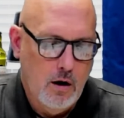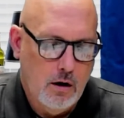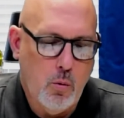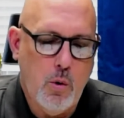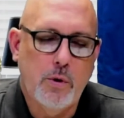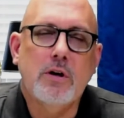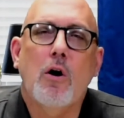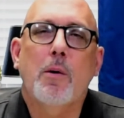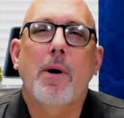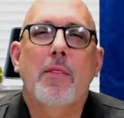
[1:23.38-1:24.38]
Now, when we
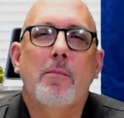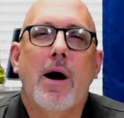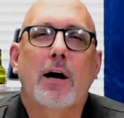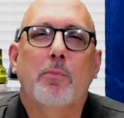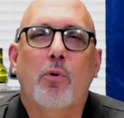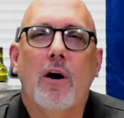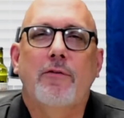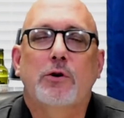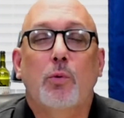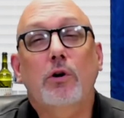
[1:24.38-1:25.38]
talk about the minor
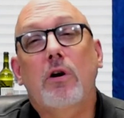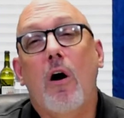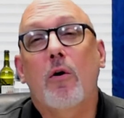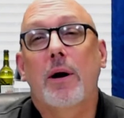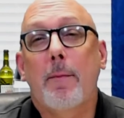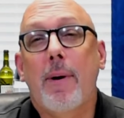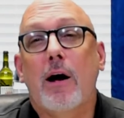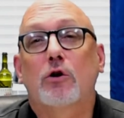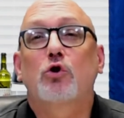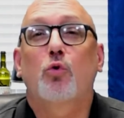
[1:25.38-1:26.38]
prophets, we're talking
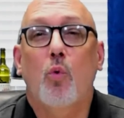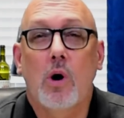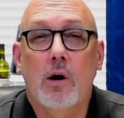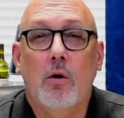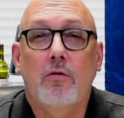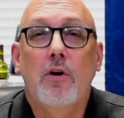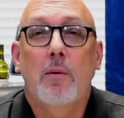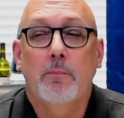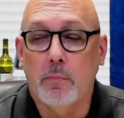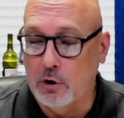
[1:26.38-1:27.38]
about 12
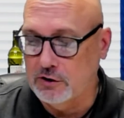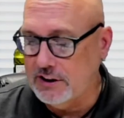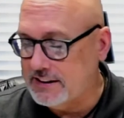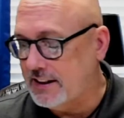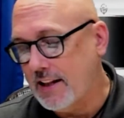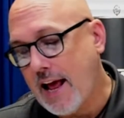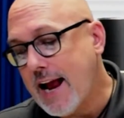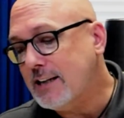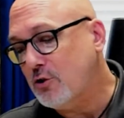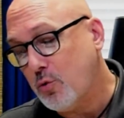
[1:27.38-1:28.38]
books. It's the
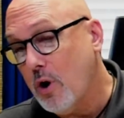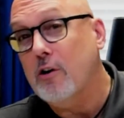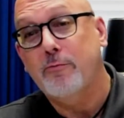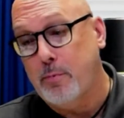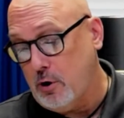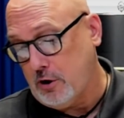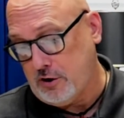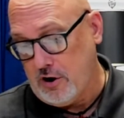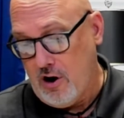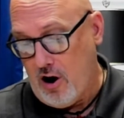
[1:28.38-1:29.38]
last 12
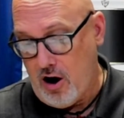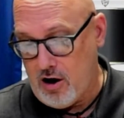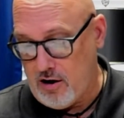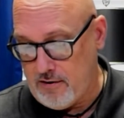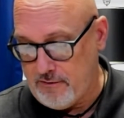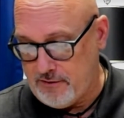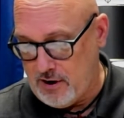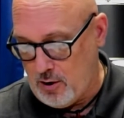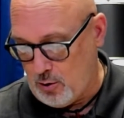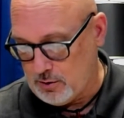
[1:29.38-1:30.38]
books of
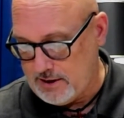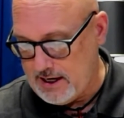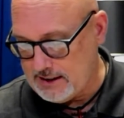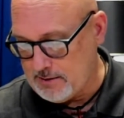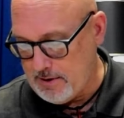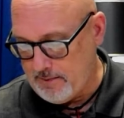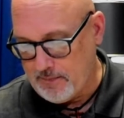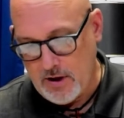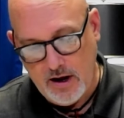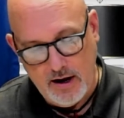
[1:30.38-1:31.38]
the Old Testament.
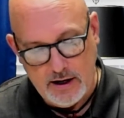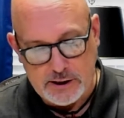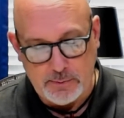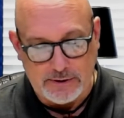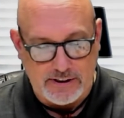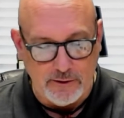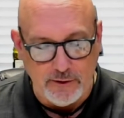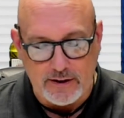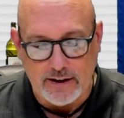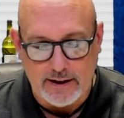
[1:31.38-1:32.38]

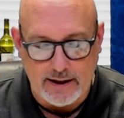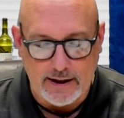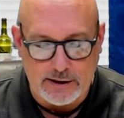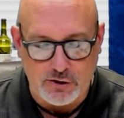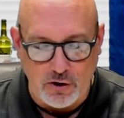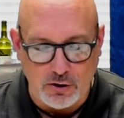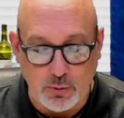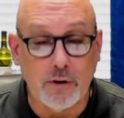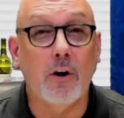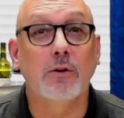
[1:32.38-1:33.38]
Specifically, it starts
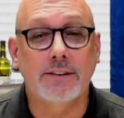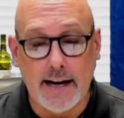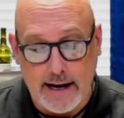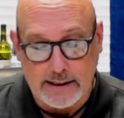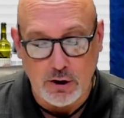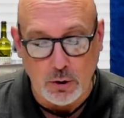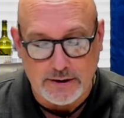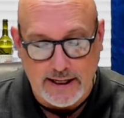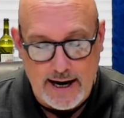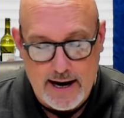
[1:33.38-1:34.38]
with Hosea. It's
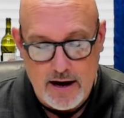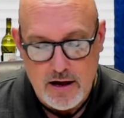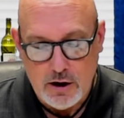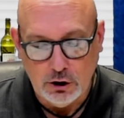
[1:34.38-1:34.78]
Hosea,